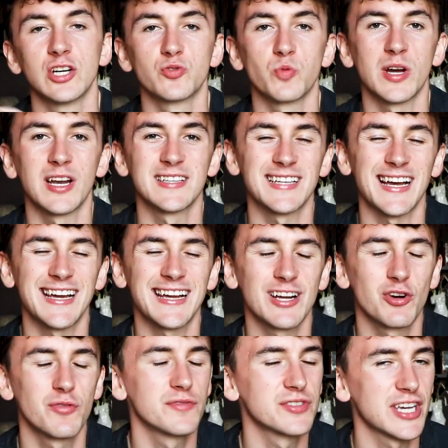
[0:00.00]
As well as that, in
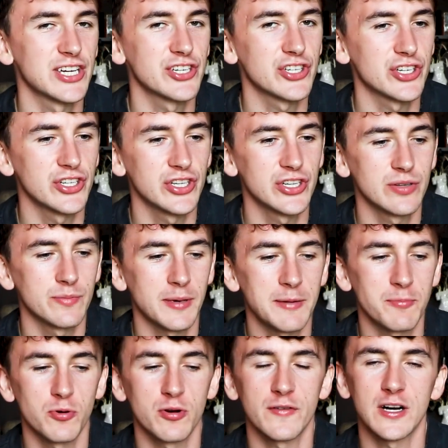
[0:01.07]
conversation,
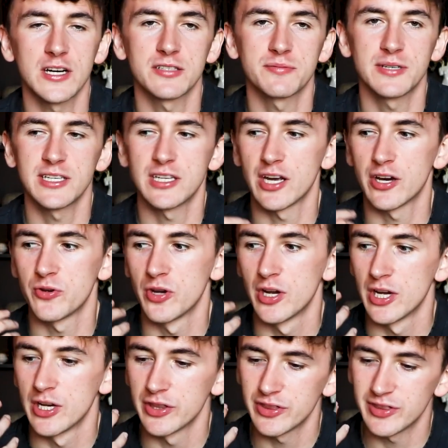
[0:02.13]
people have asked me, you know,
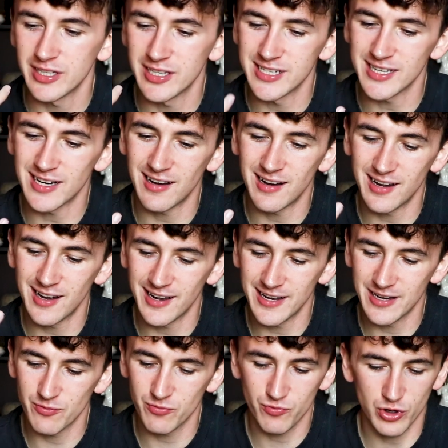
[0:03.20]
did
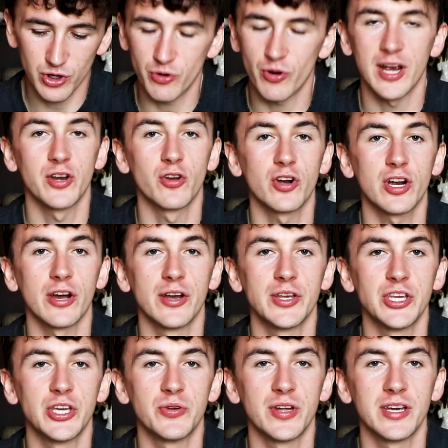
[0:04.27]
I regret not
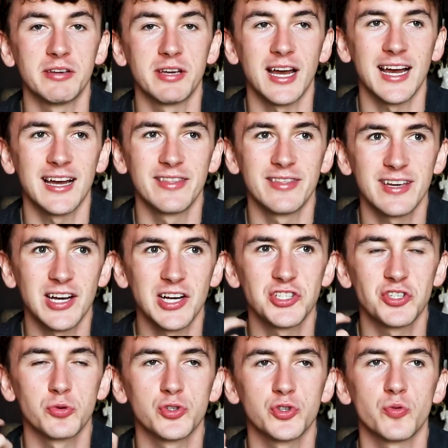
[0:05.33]
going uni? And the
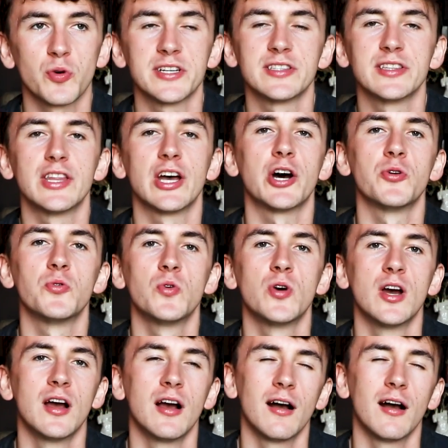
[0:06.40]
answer was always no.